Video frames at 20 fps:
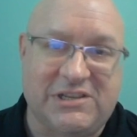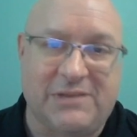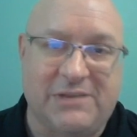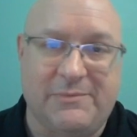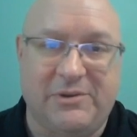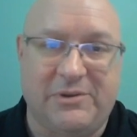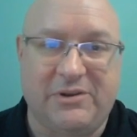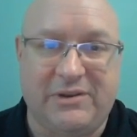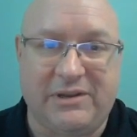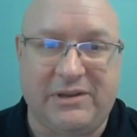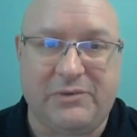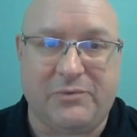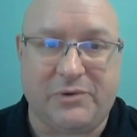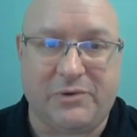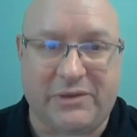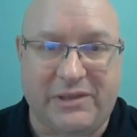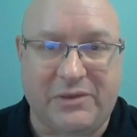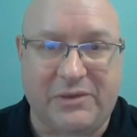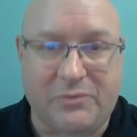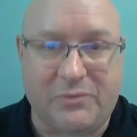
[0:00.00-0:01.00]
community
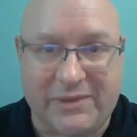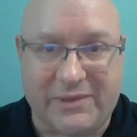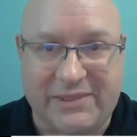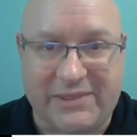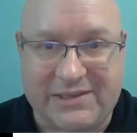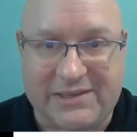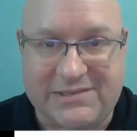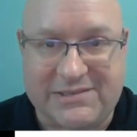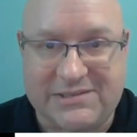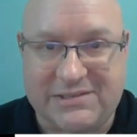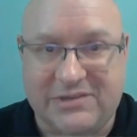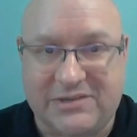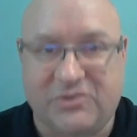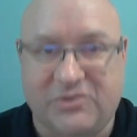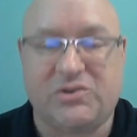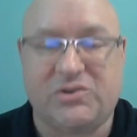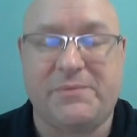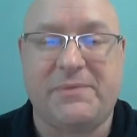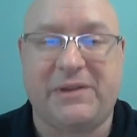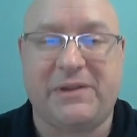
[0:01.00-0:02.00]
working with us,
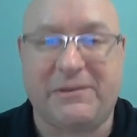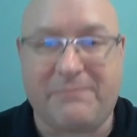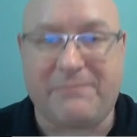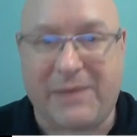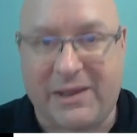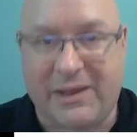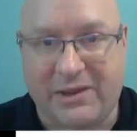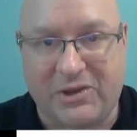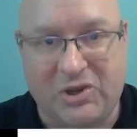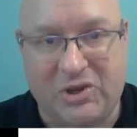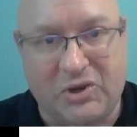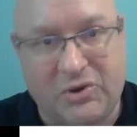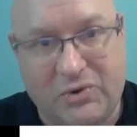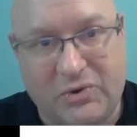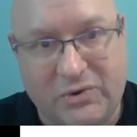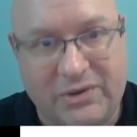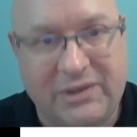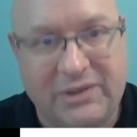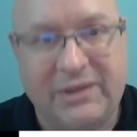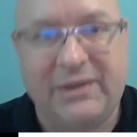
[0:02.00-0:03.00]
contributing back
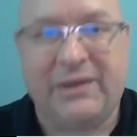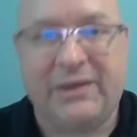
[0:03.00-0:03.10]
code,